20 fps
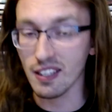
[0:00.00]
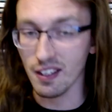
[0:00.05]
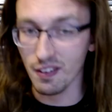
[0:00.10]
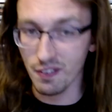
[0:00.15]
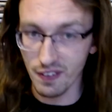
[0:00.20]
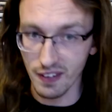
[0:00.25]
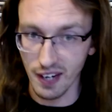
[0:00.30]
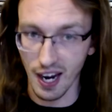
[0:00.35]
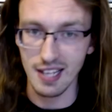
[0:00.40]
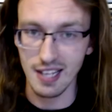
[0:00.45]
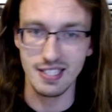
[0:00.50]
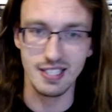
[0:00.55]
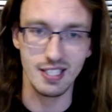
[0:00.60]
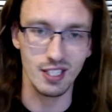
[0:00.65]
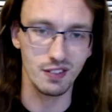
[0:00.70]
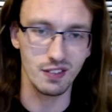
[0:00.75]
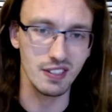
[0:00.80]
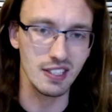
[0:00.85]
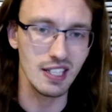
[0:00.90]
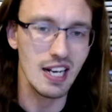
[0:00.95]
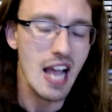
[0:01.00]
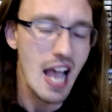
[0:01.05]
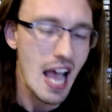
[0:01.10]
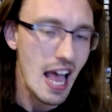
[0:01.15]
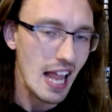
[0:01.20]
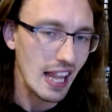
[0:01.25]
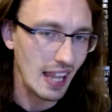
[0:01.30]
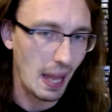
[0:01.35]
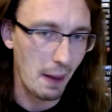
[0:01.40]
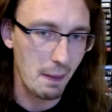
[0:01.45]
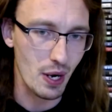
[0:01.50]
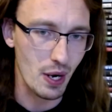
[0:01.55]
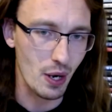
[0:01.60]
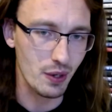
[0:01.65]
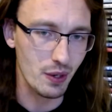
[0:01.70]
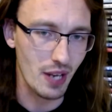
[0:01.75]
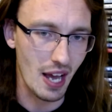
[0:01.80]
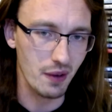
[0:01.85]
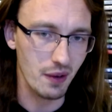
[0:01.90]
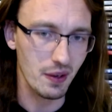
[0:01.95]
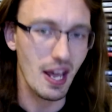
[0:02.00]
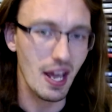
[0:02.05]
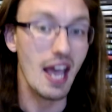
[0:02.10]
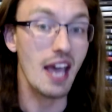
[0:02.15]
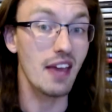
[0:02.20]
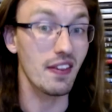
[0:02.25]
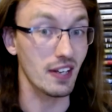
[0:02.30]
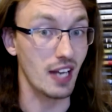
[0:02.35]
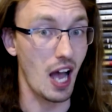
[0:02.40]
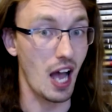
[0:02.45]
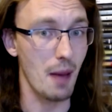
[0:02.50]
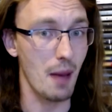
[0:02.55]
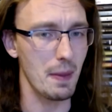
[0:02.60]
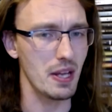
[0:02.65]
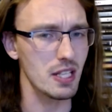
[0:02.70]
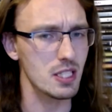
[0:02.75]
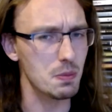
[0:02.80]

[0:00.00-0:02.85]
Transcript: Forgotten Silver, let me know down in the comments.